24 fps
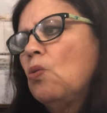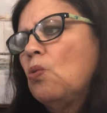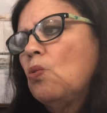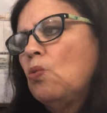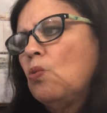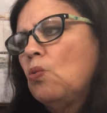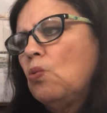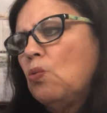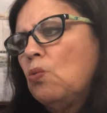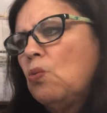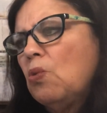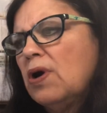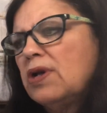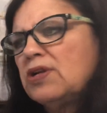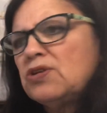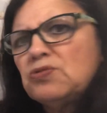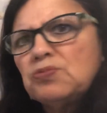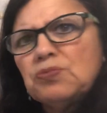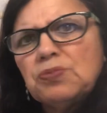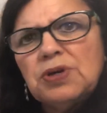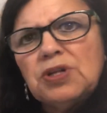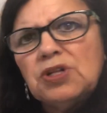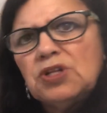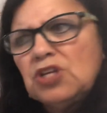"What
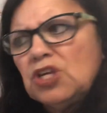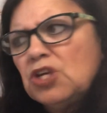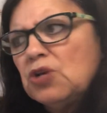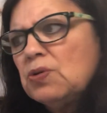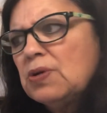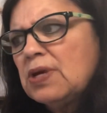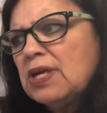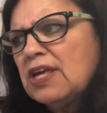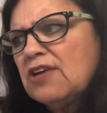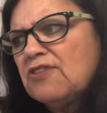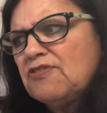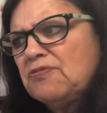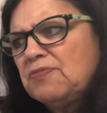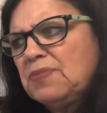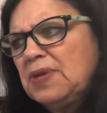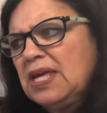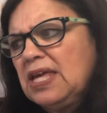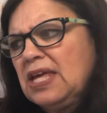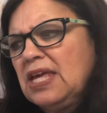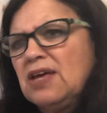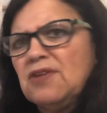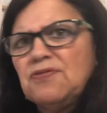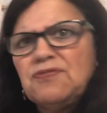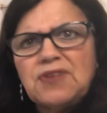will you give
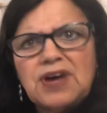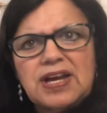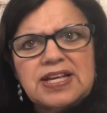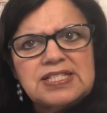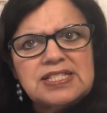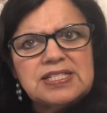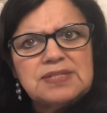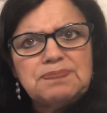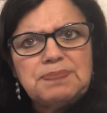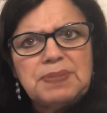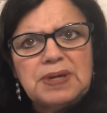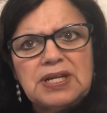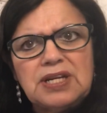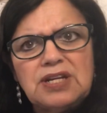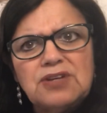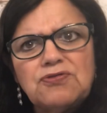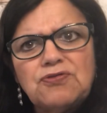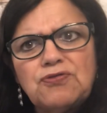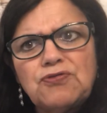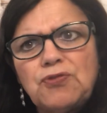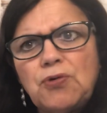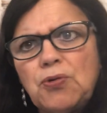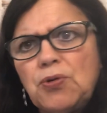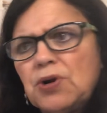me if I spin it
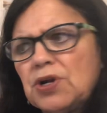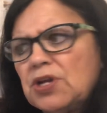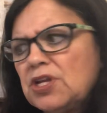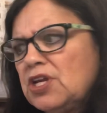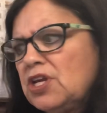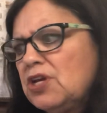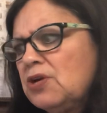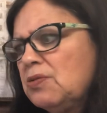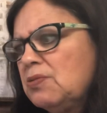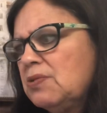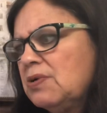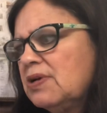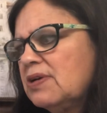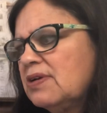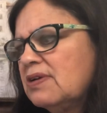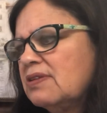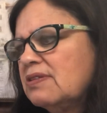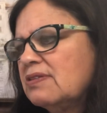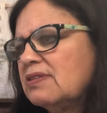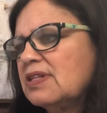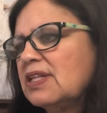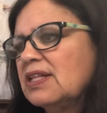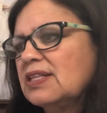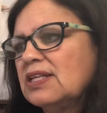for you?"
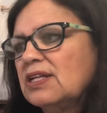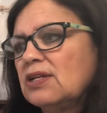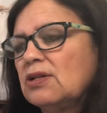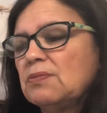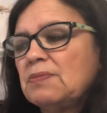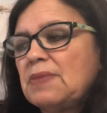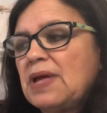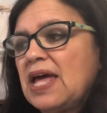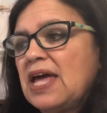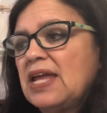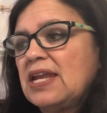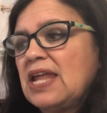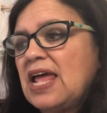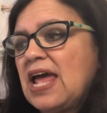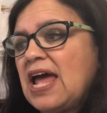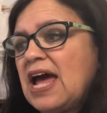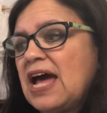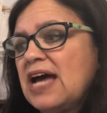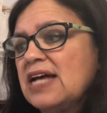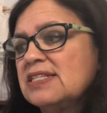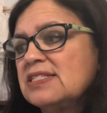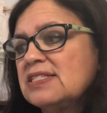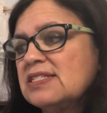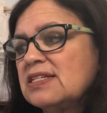the little man
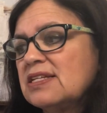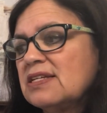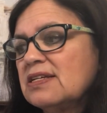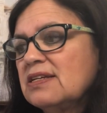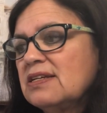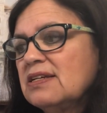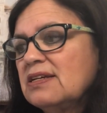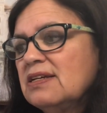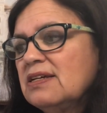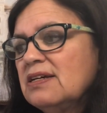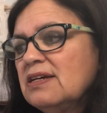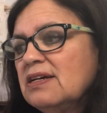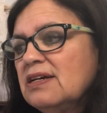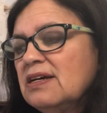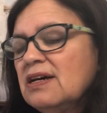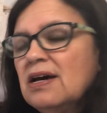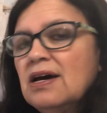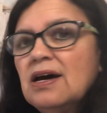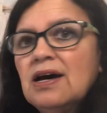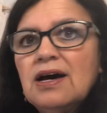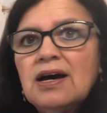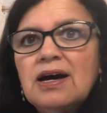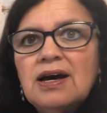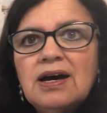asked.
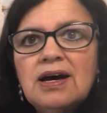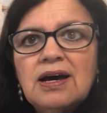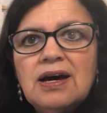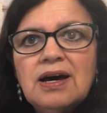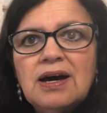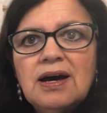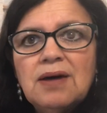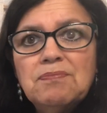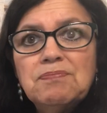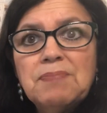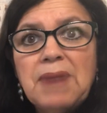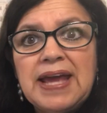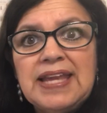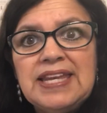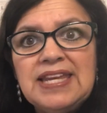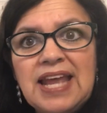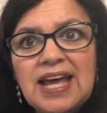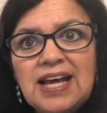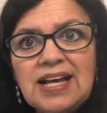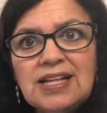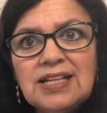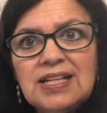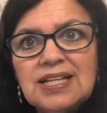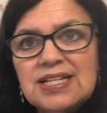"My
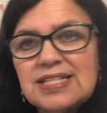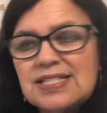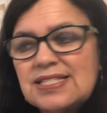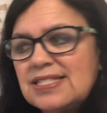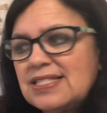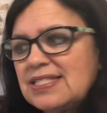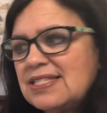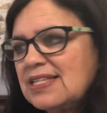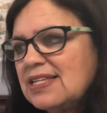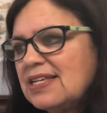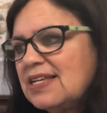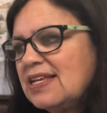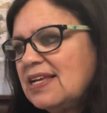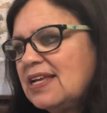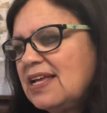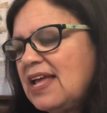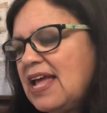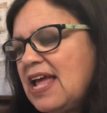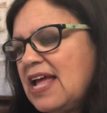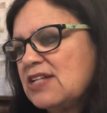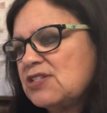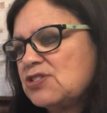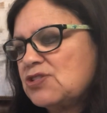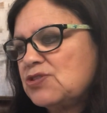necklace,"
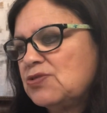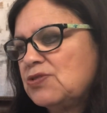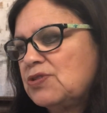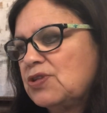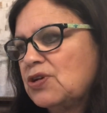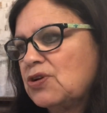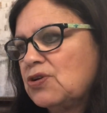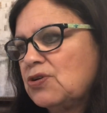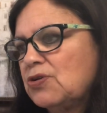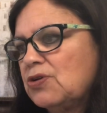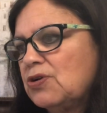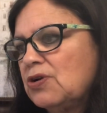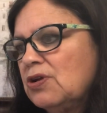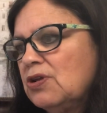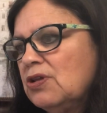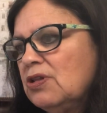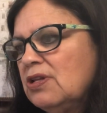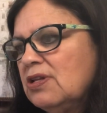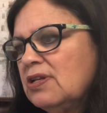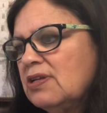answered the girl.